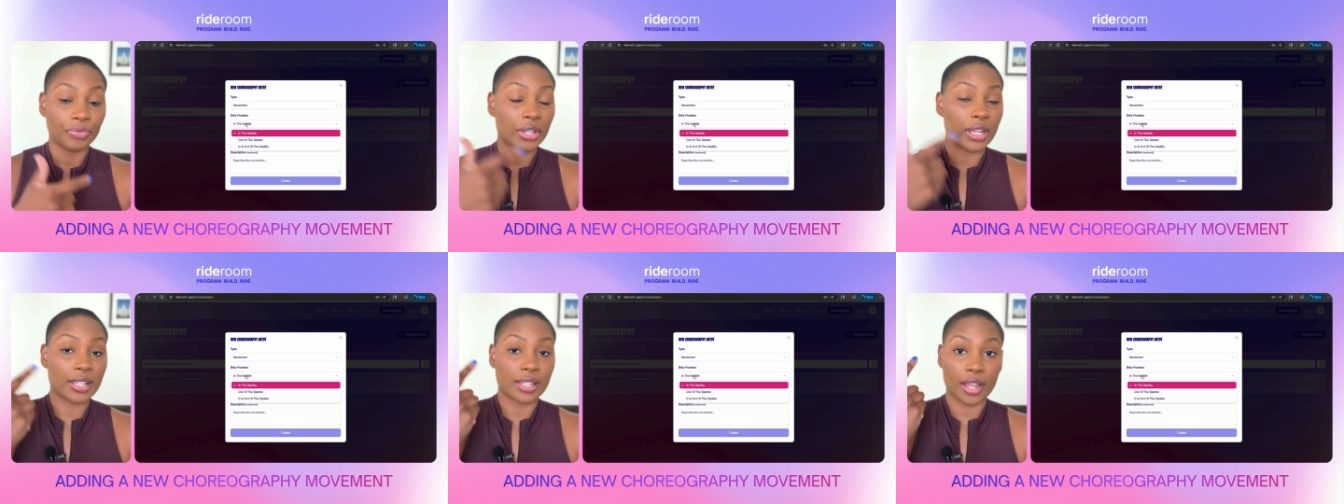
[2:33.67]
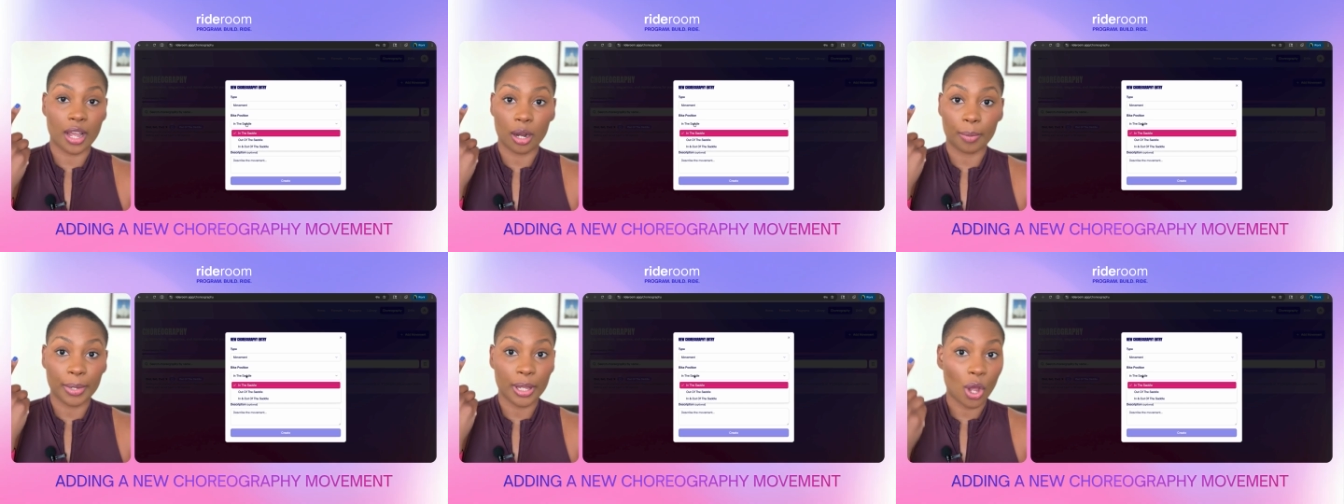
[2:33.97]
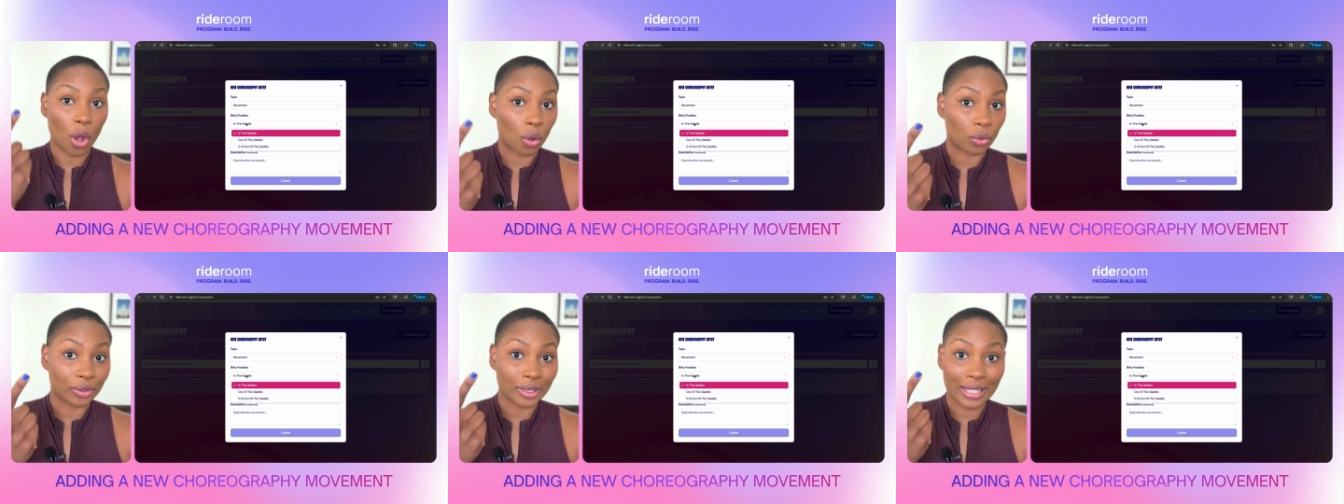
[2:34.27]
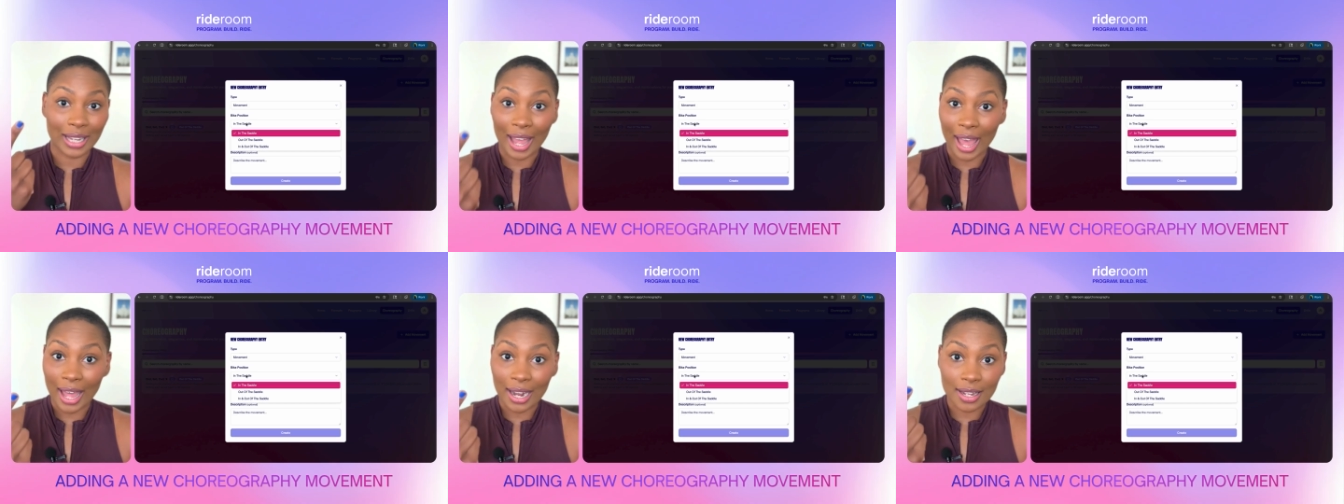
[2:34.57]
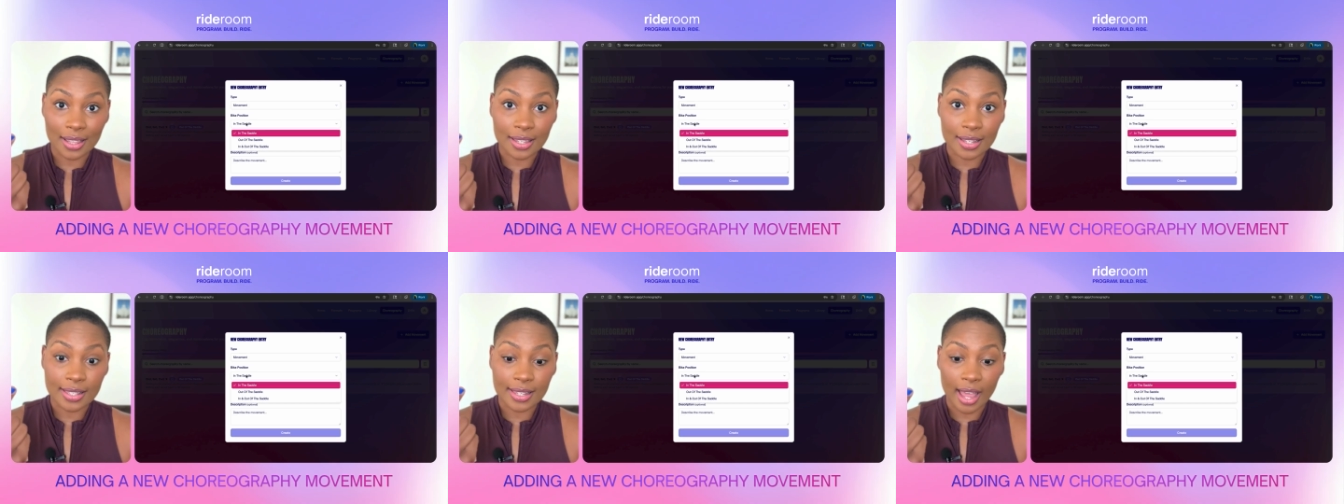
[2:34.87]
Is it going to be only out
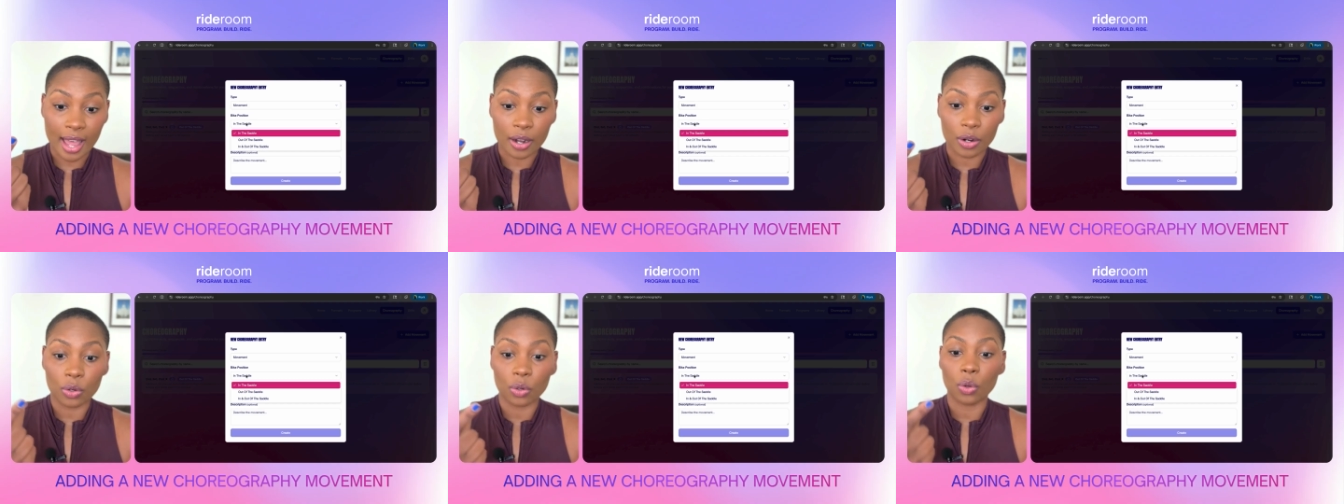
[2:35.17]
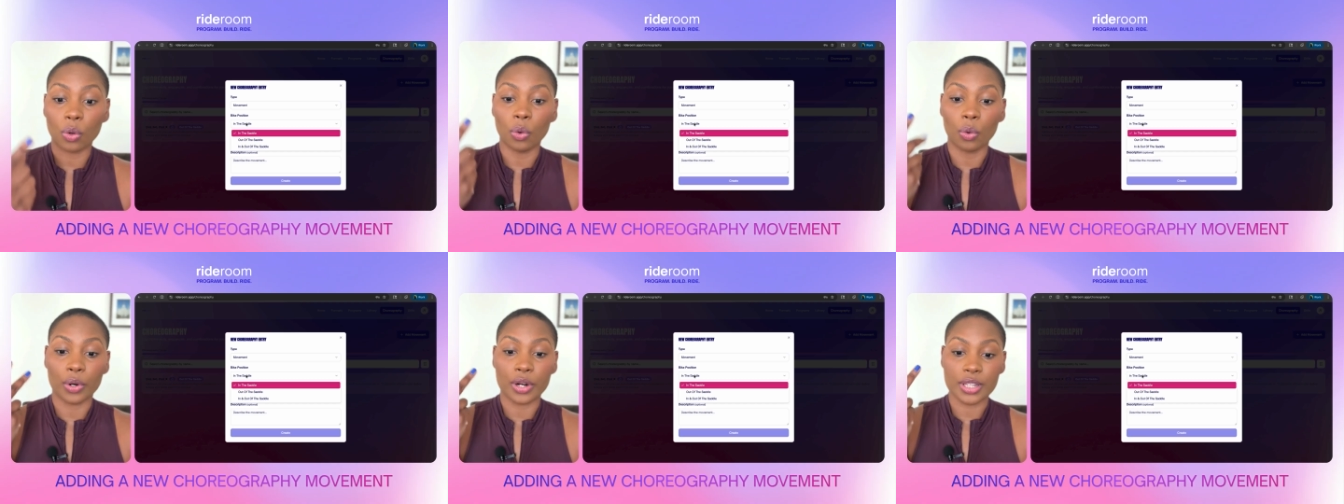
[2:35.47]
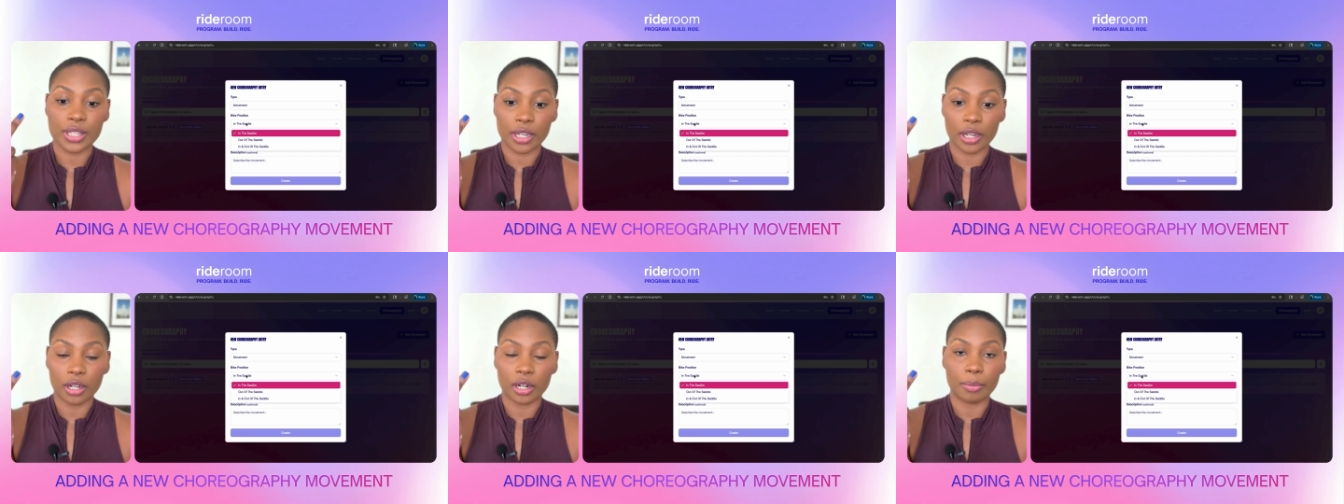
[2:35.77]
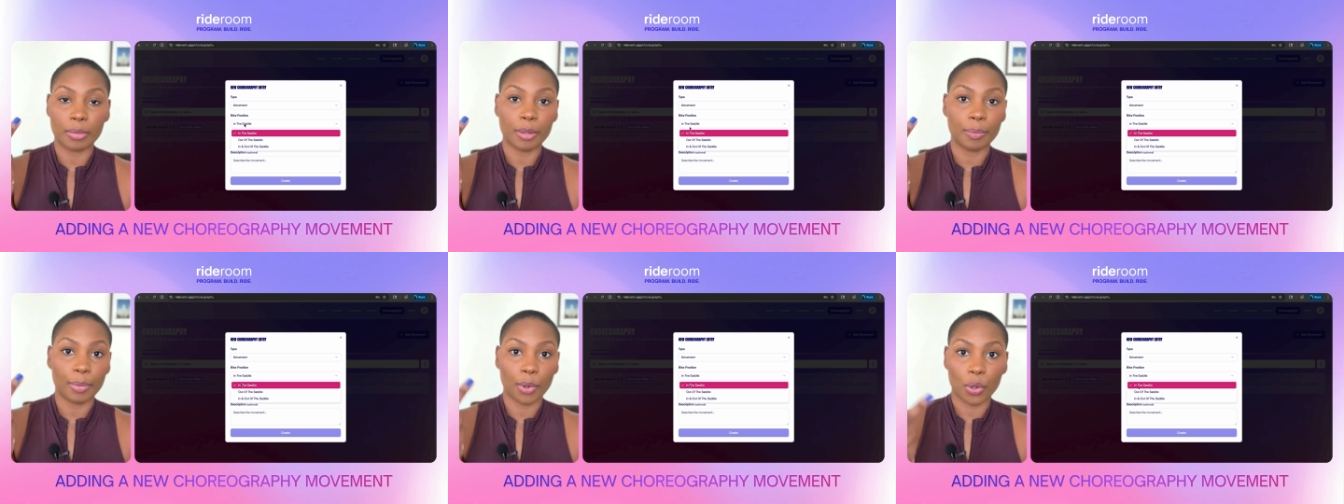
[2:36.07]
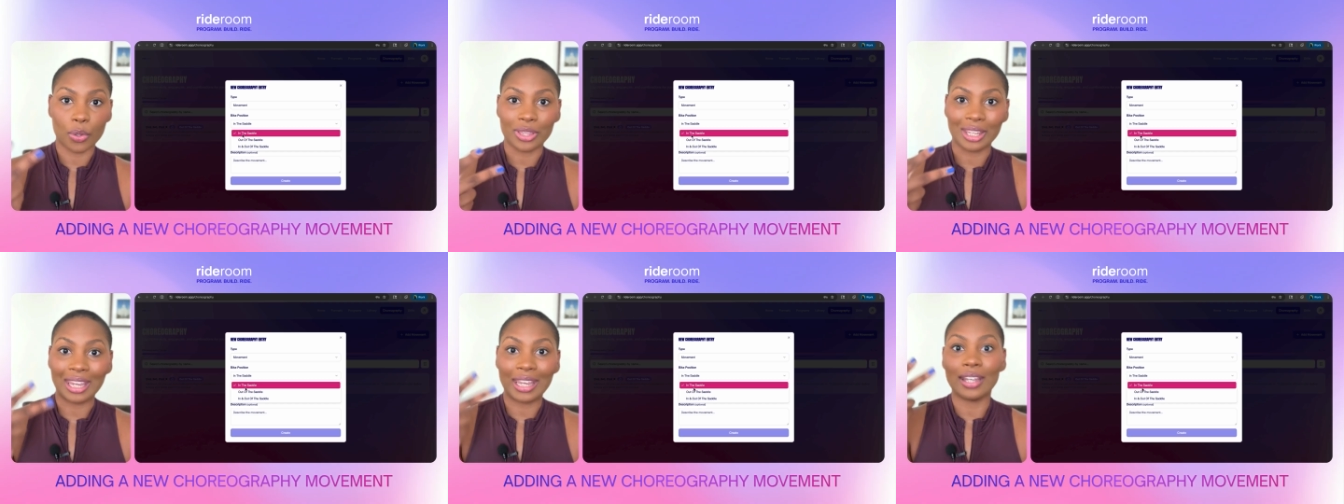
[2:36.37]
of the saddle? Or is it going to be
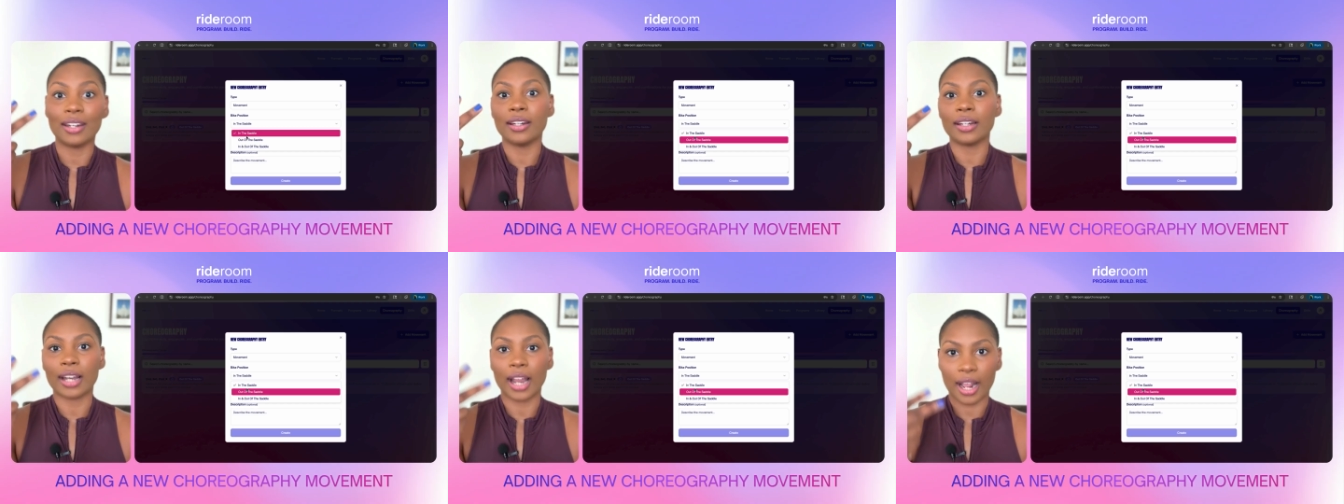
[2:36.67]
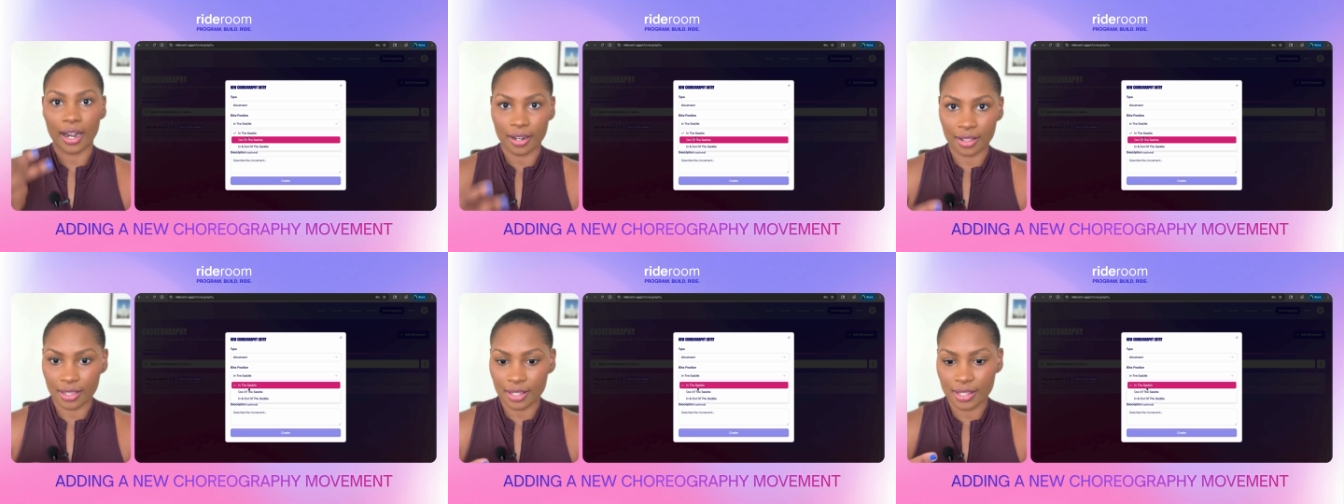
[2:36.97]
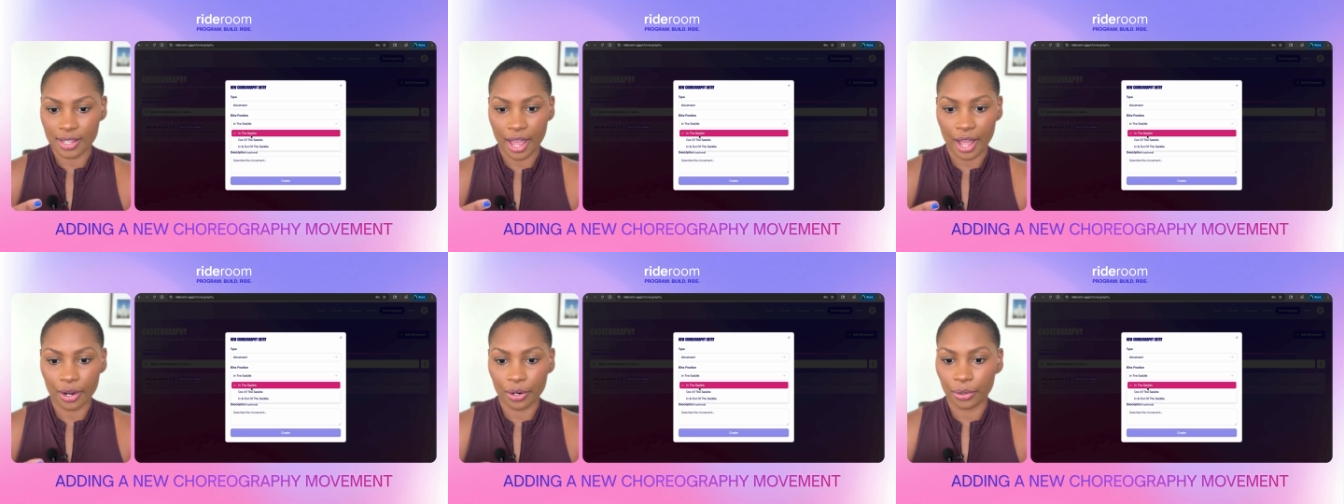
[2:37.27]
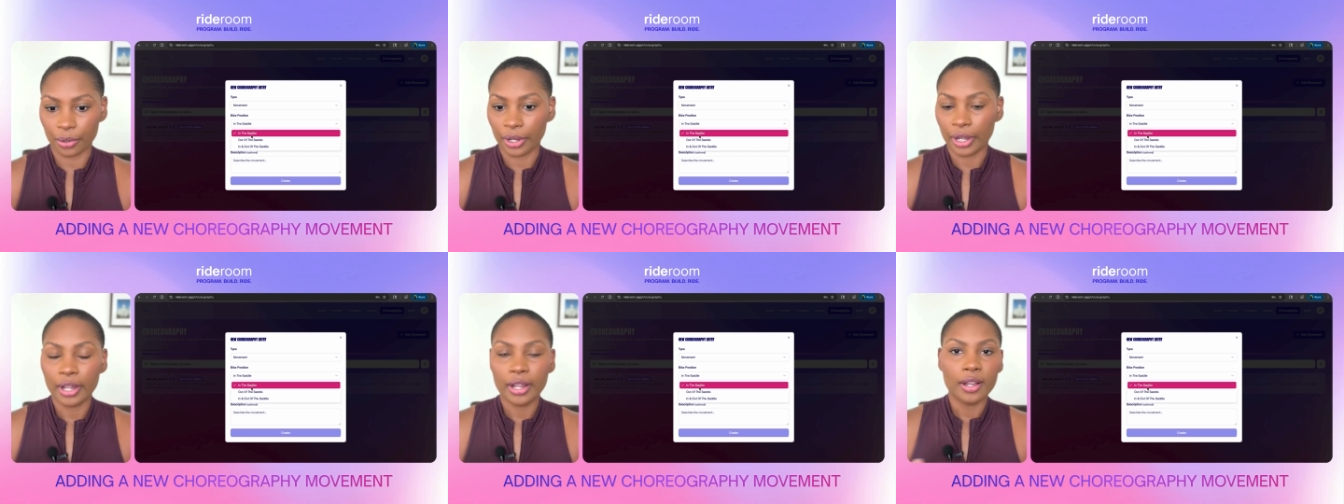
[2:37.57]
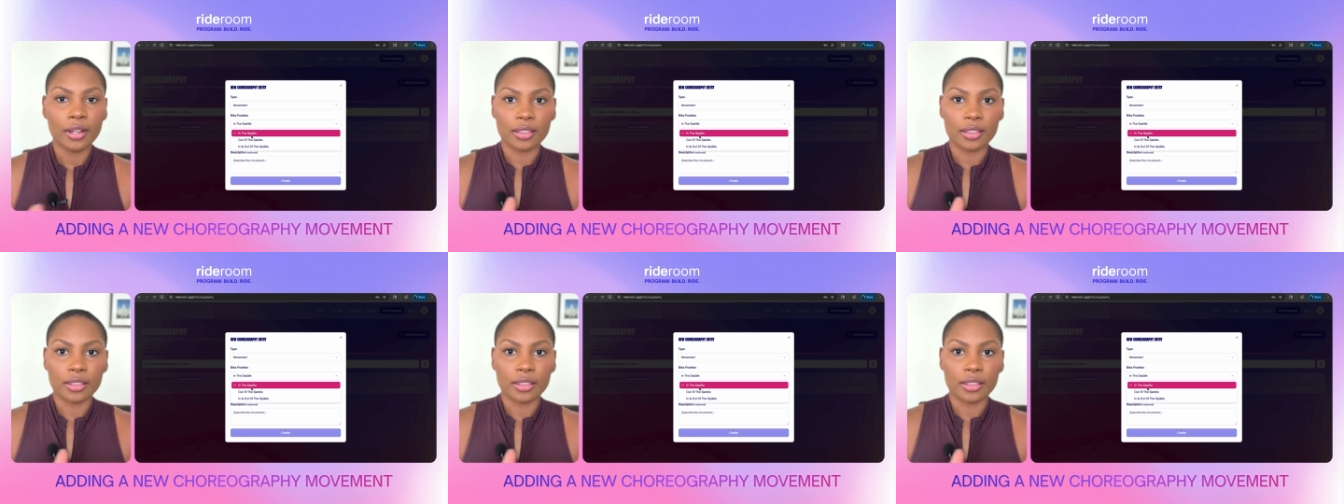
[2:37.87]
both in and out of the saddle?